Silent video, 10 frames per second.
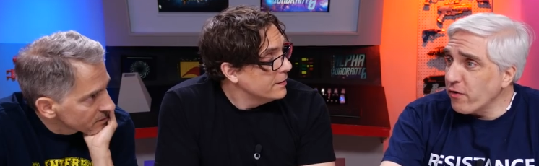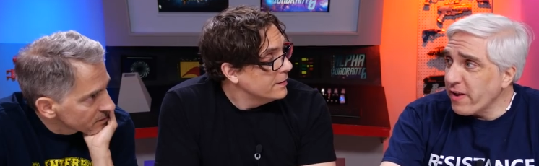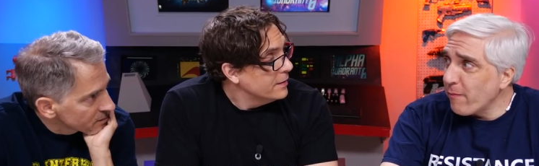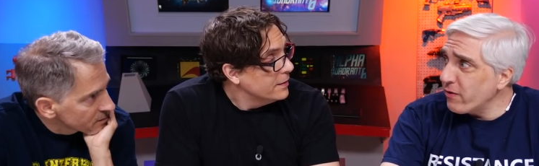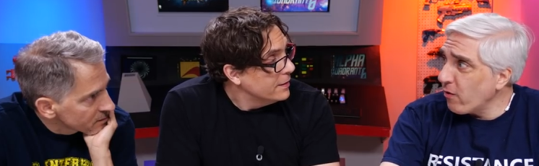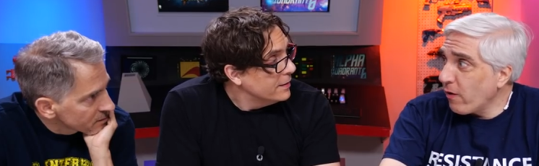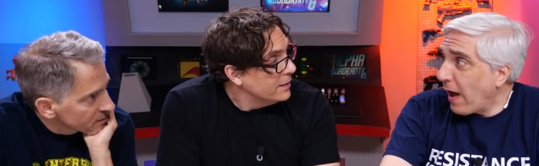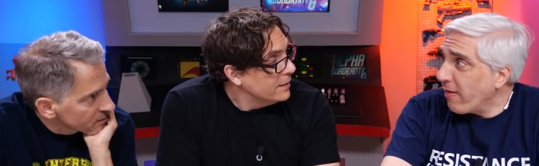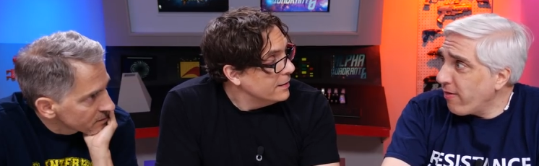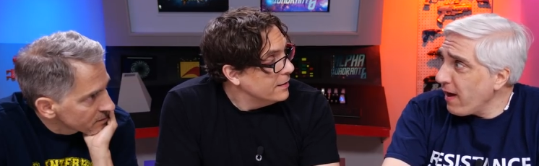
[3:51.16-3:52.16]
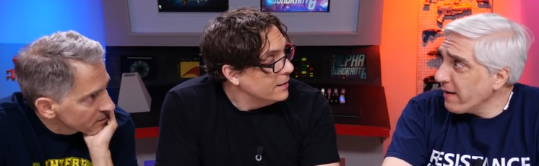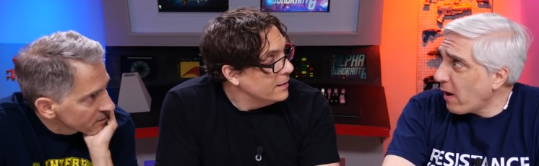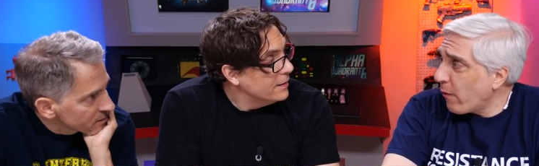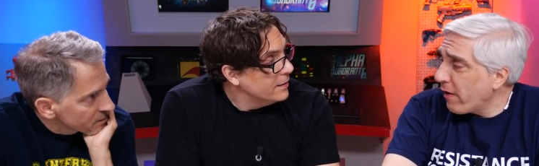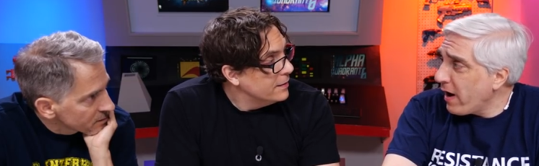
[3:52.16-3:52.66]
Speaker 1: episode I think
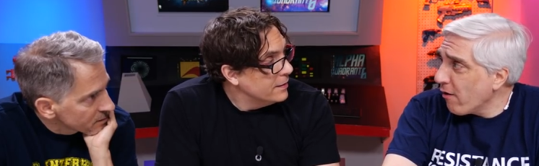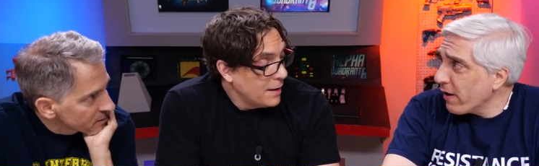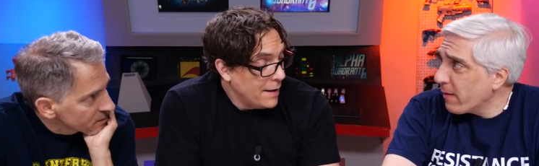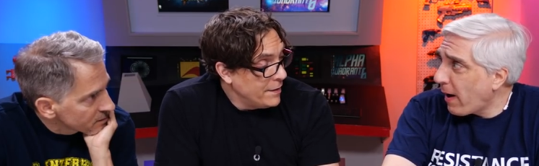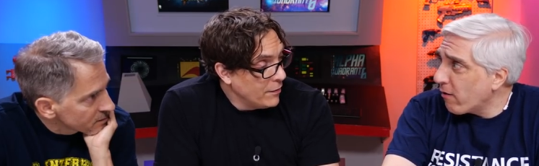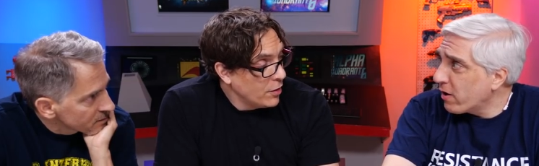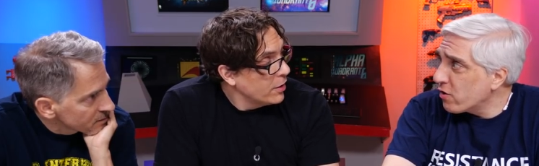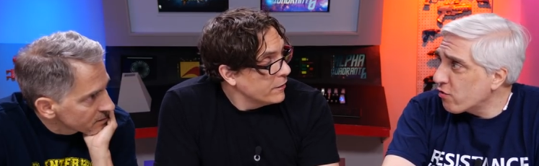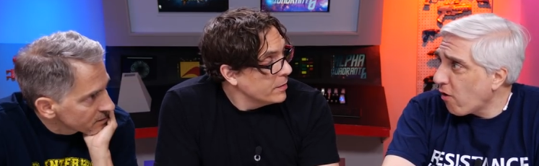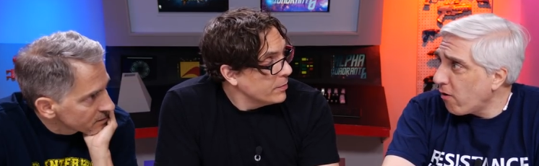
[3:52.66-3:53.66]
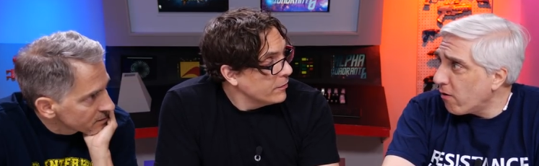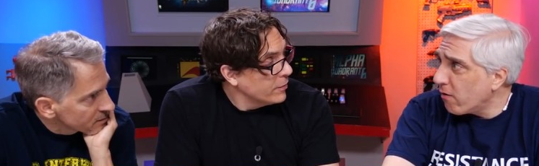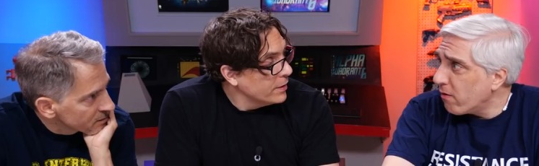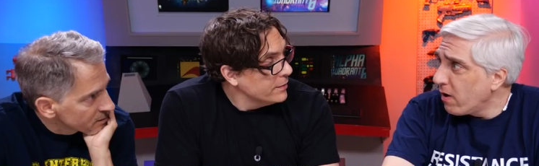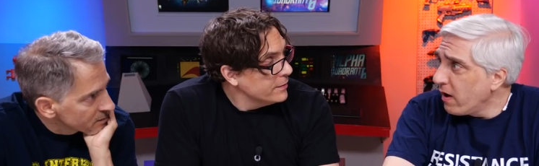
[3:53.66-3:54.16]
that we're hearing I've about never heard control. of it
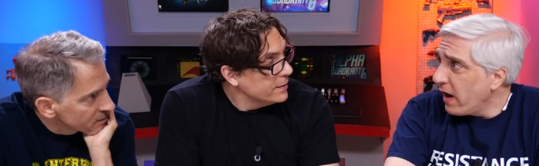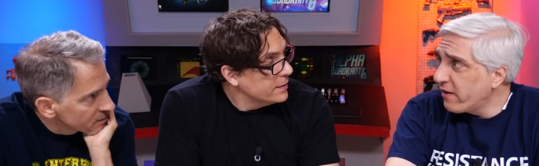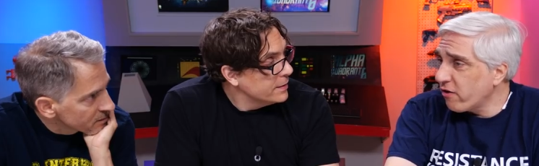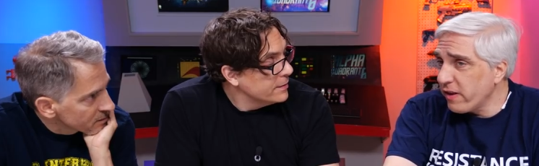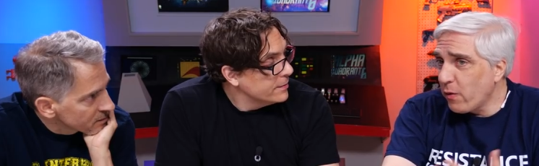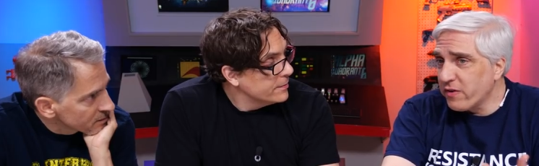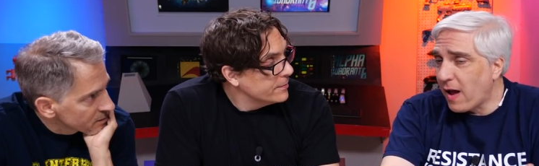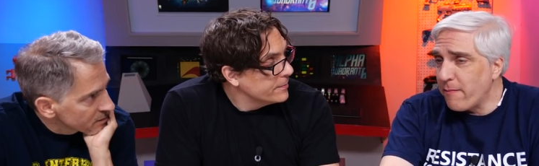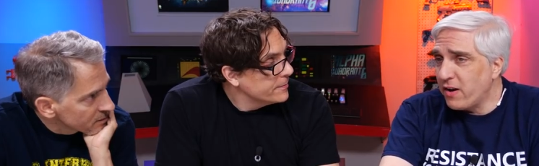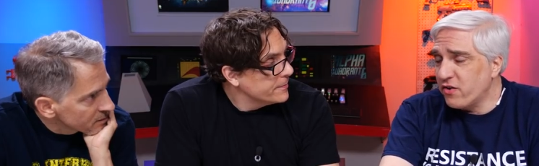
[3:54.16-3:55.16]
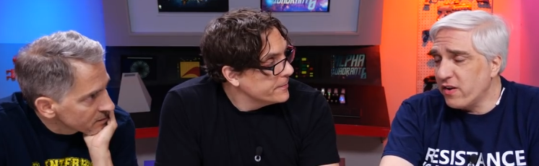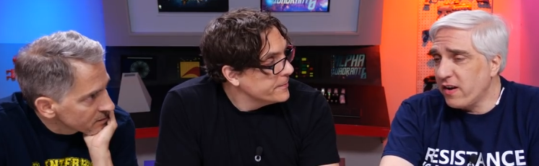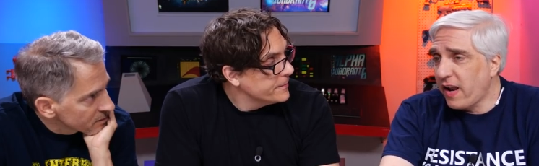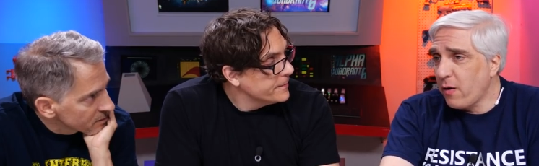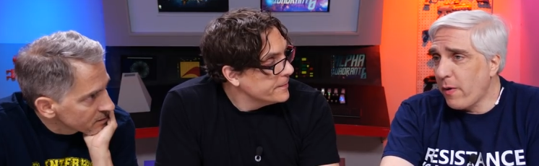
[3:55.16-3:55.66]
before. It certainly was not mentioned
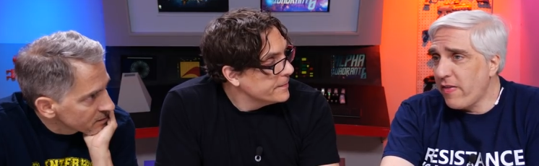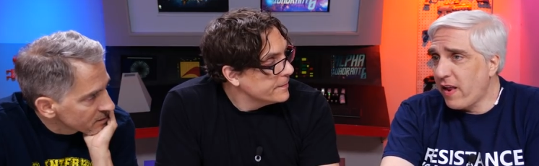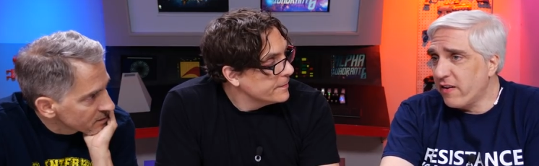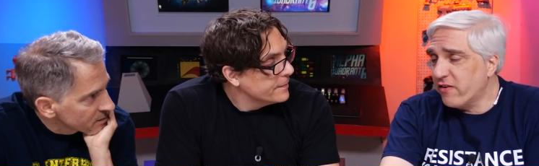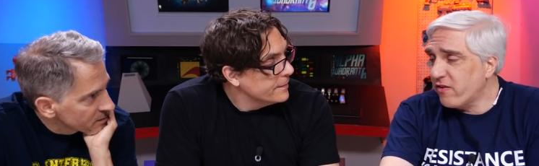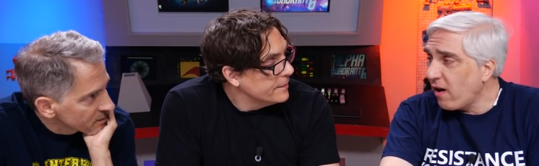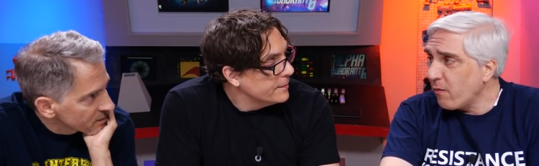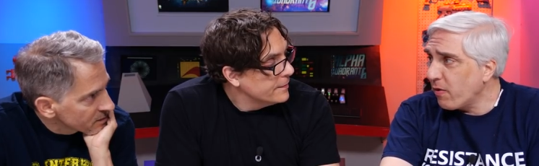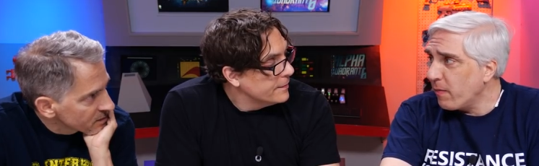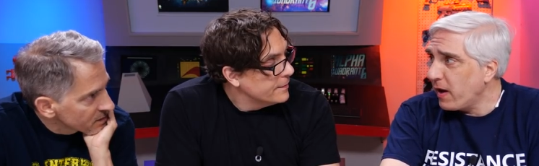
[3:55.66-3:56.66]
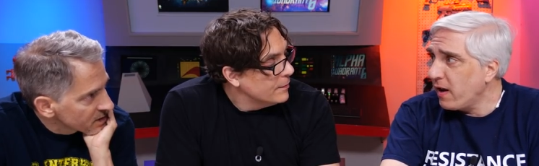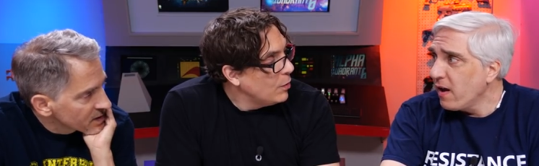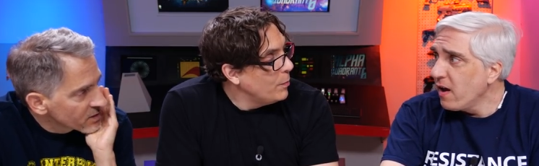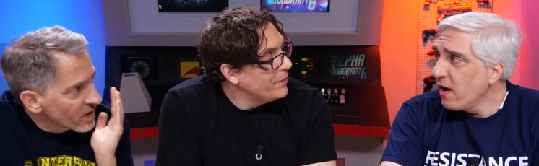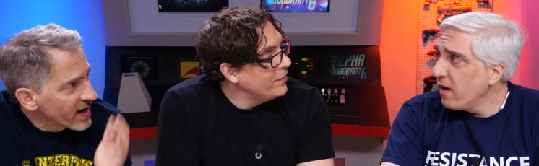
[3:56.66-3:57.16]
in any way that it stuck with me. Well,
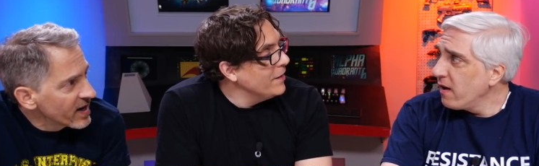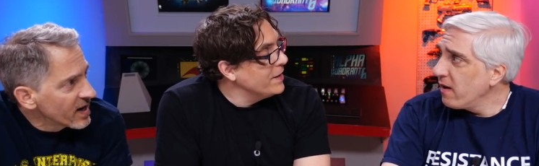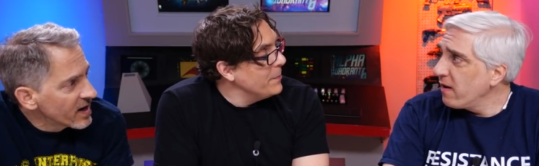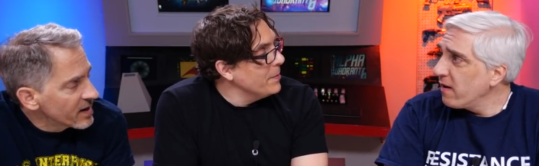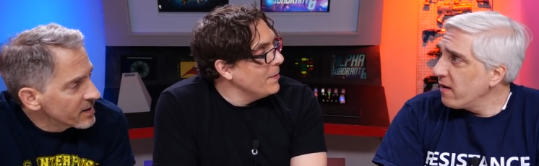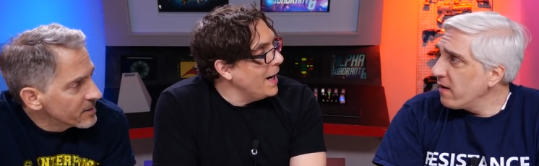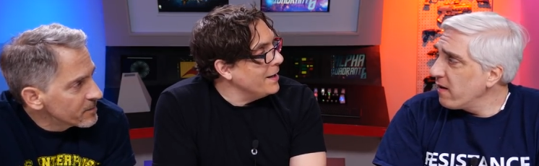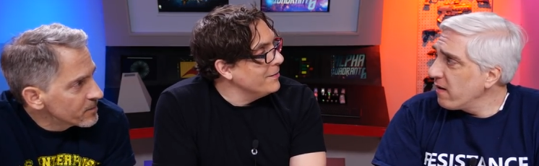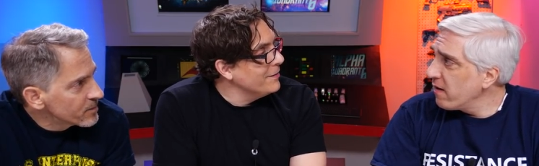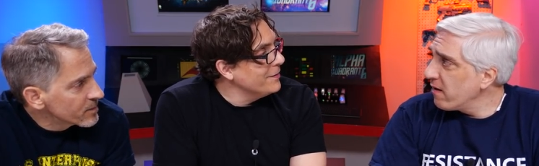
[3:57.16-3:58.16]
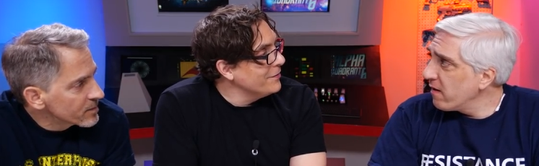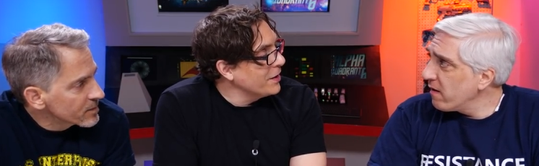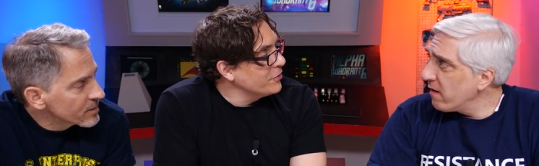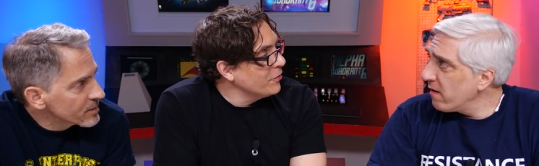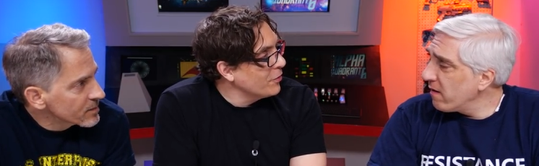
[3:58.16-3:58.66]
but right. Steve,
Speaker 2: keep in mind,
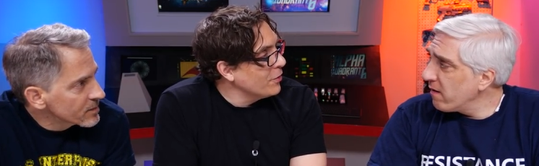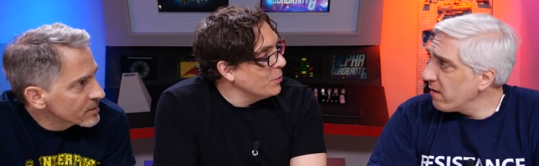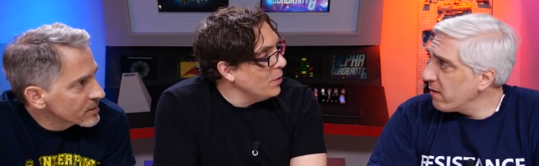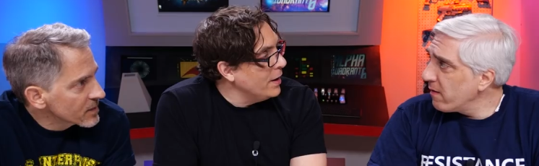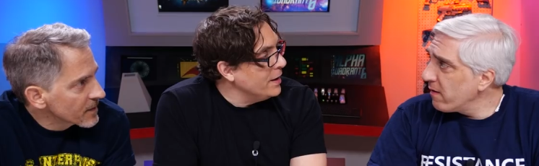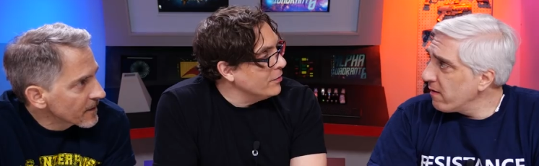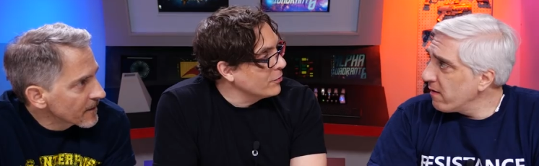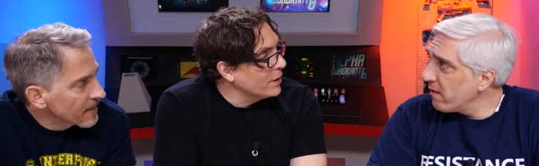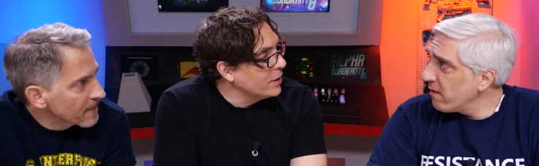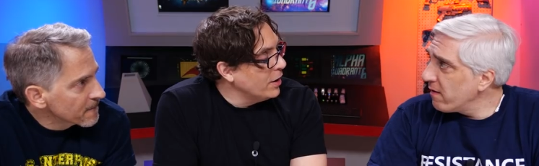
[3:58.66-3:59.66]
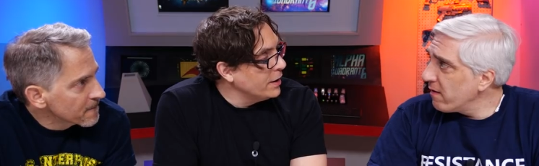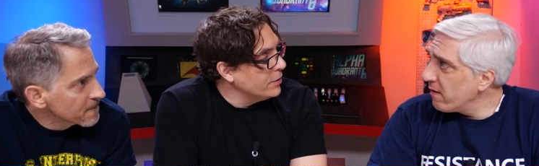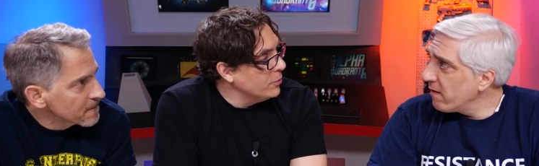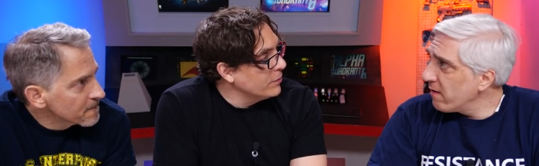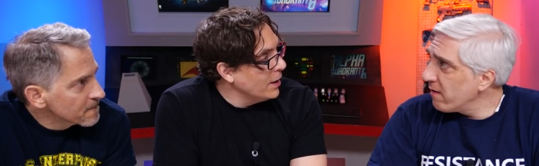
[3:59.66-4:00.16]
Section Thirty-One is really cutting
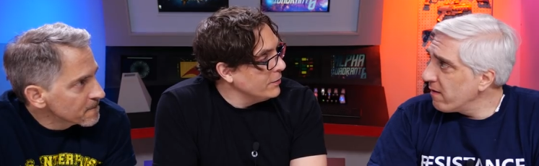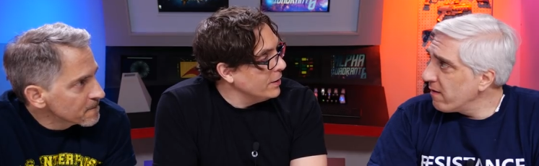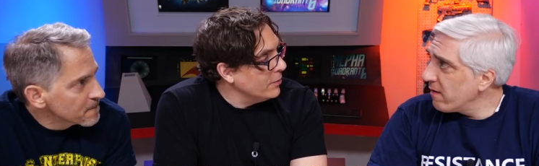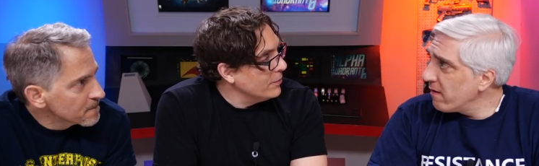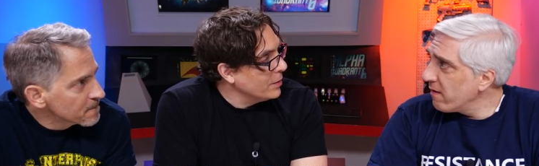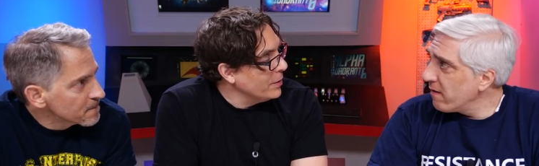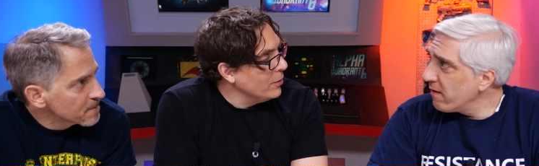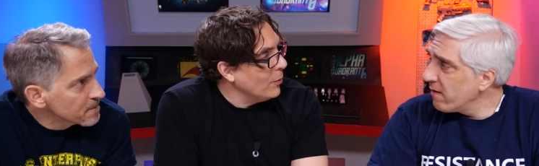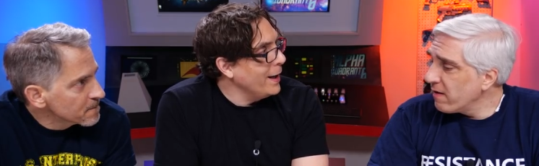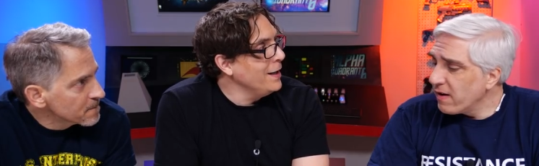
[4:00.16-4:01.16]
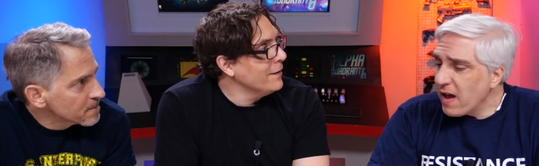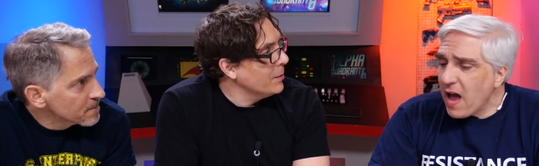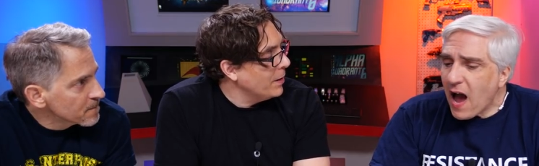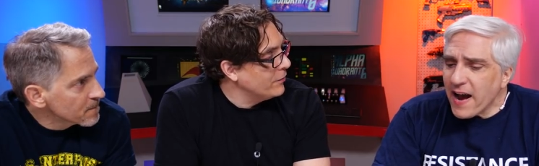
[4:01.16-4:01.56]
new ground here. Like we don't know anything about. I Section